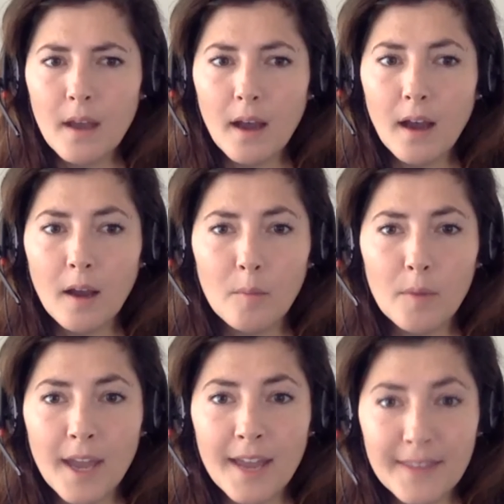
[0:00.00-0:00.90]

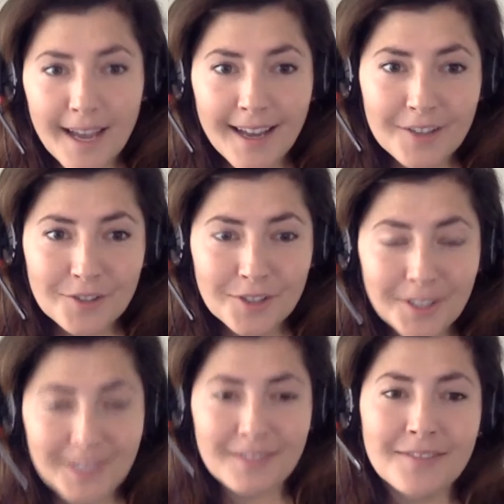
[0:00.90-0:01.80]
And that
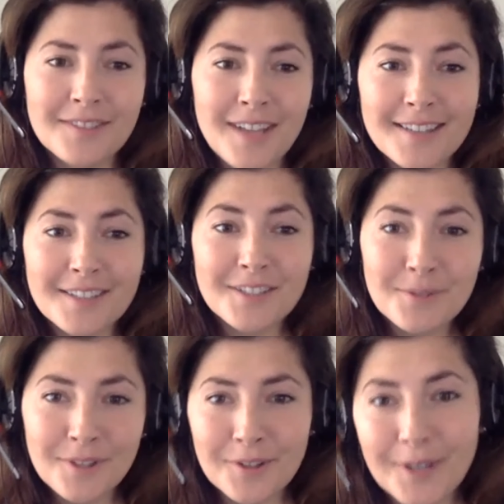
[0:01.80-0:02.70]
actually ties
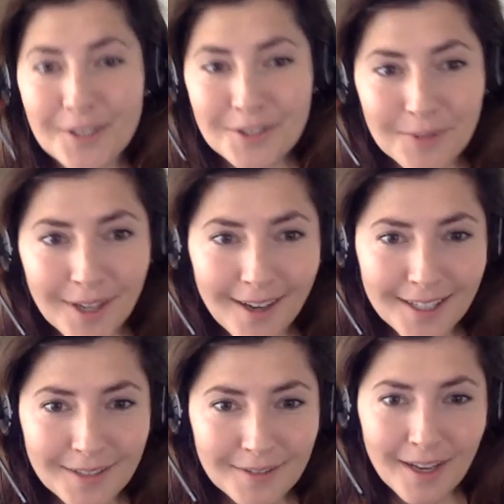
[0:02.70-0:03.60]
into another question we
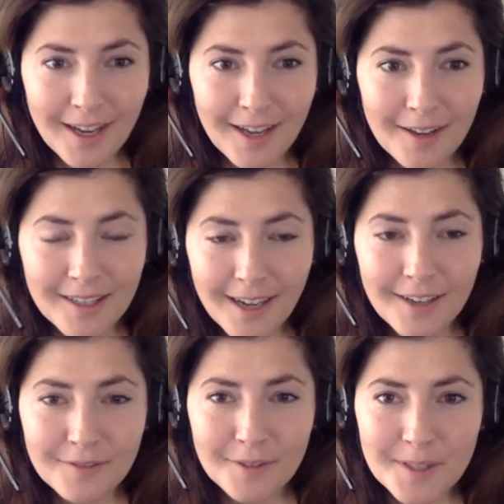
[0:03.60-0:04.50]
had
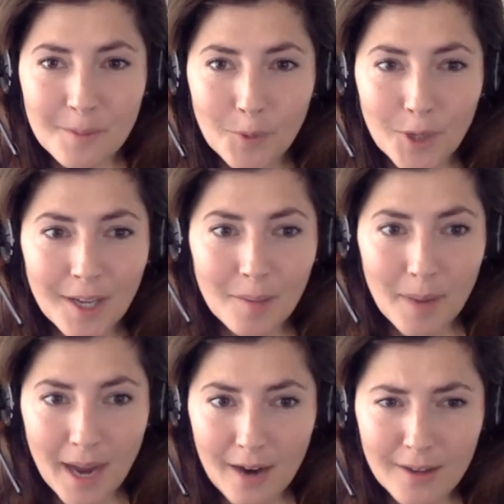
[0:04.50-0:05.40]
gotten from someone
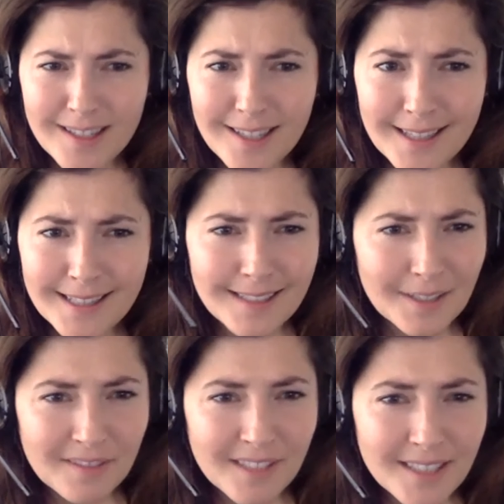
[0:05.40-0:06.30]
about
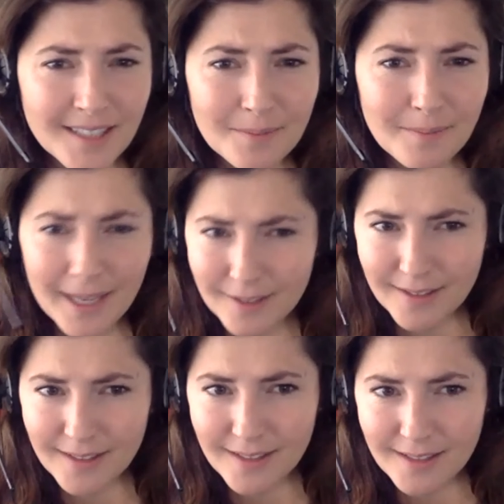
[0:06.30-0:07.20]
sensitivity to
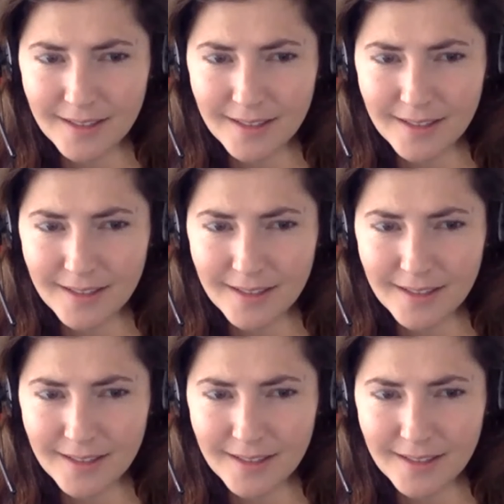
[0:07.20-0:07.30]
metals.